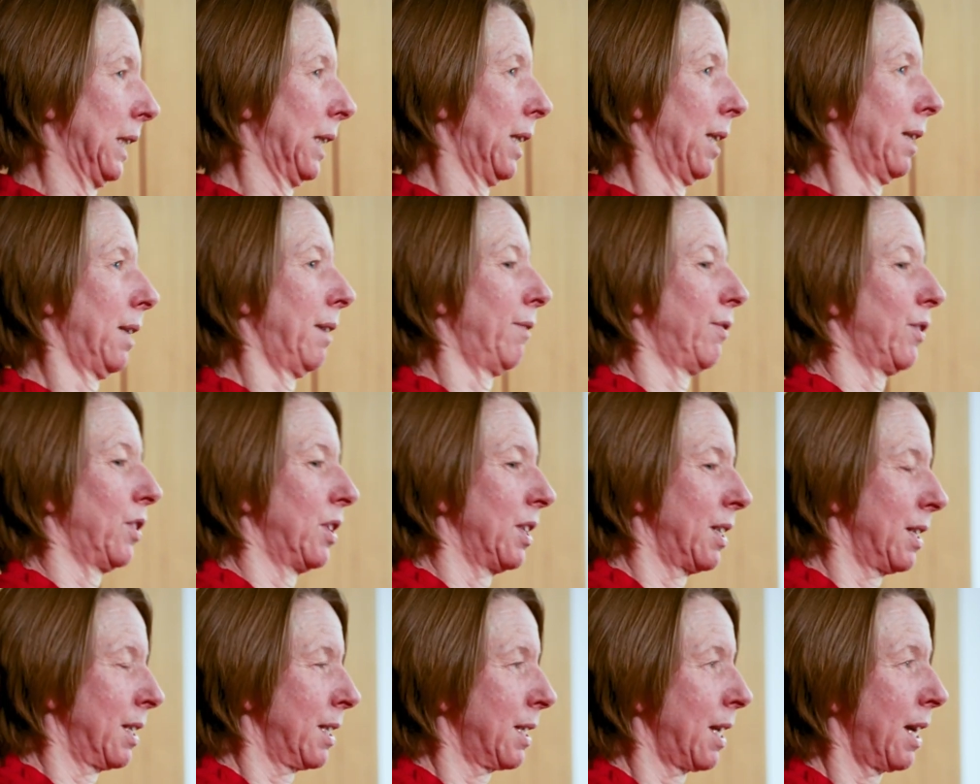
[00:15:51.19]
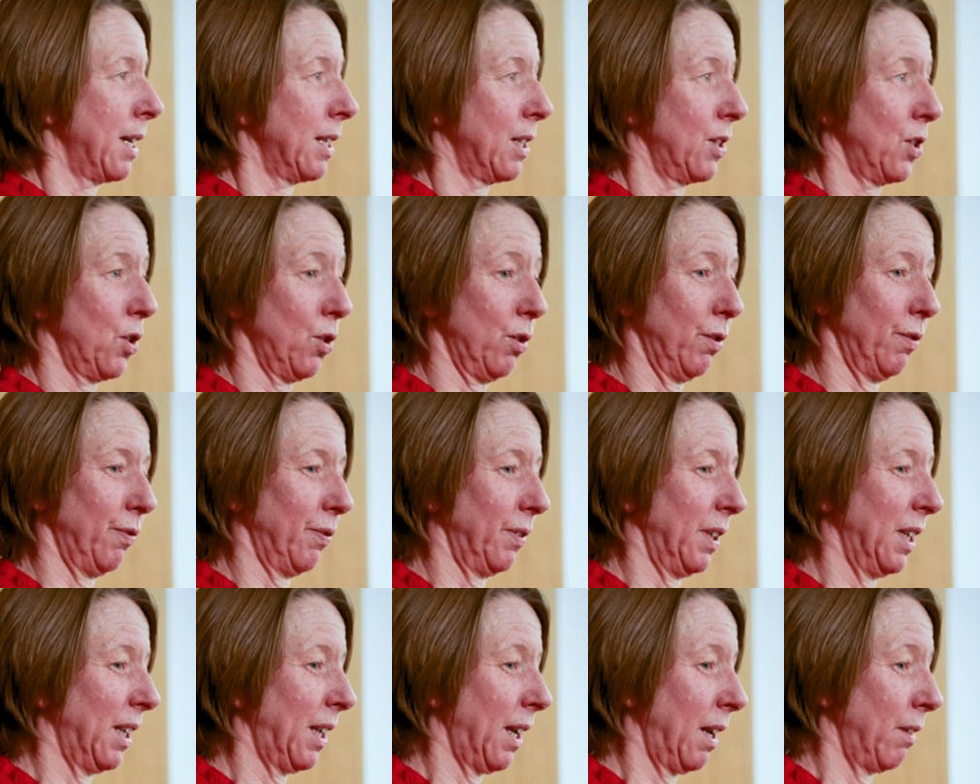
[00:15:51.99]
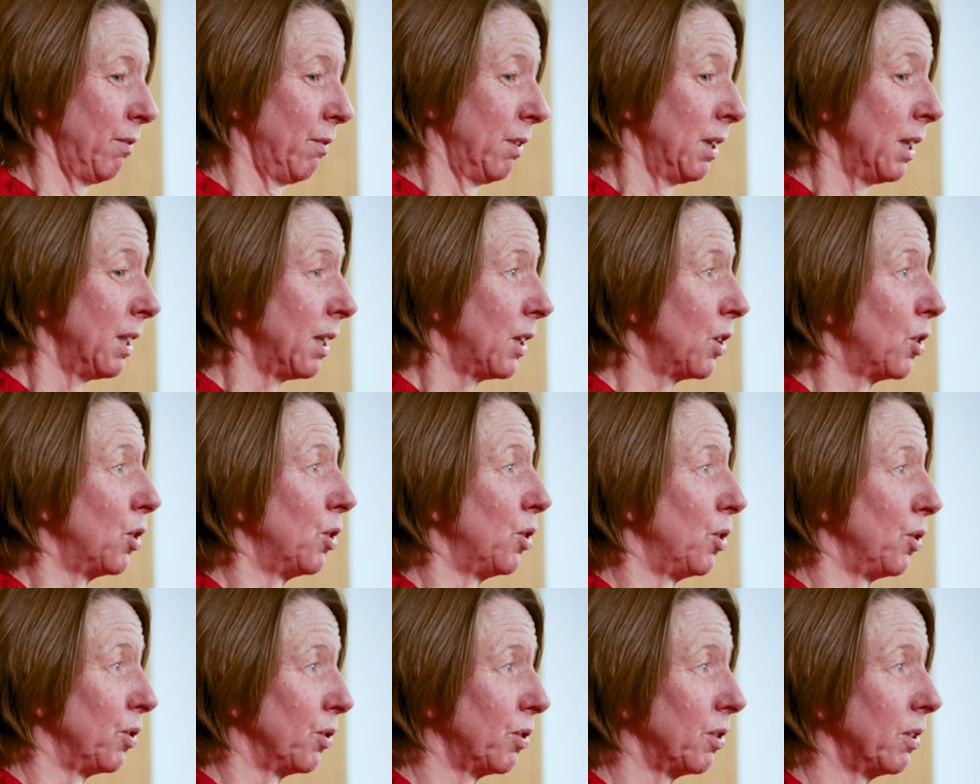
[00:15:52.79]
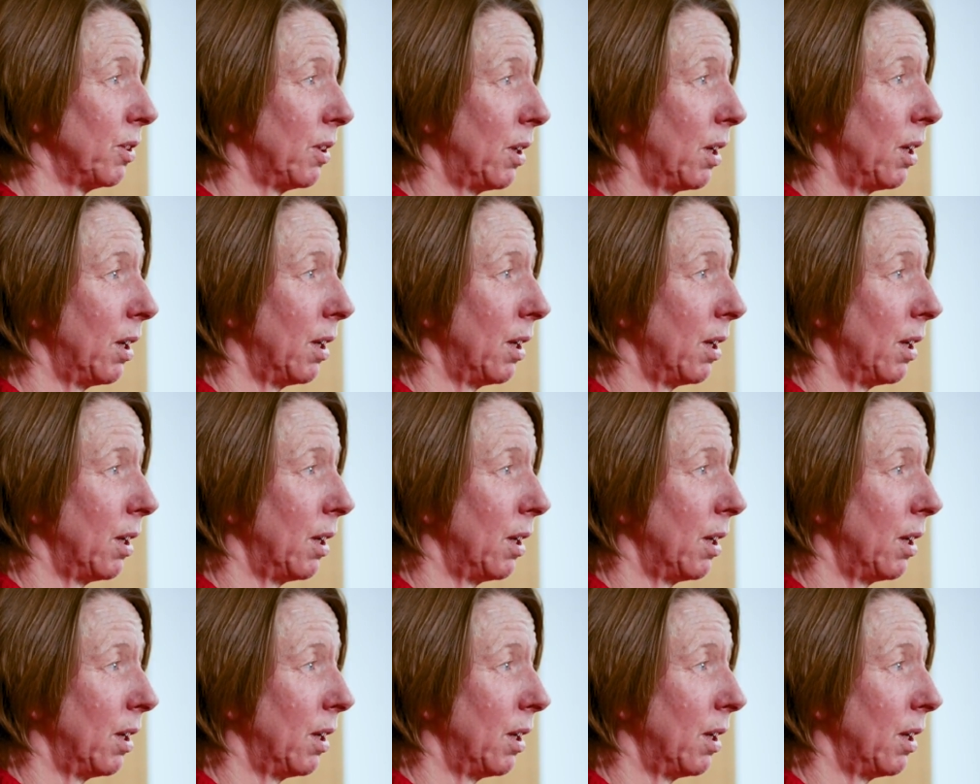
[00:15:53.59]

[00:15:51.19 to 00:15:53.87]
yeah, that site stuff, you get really cold.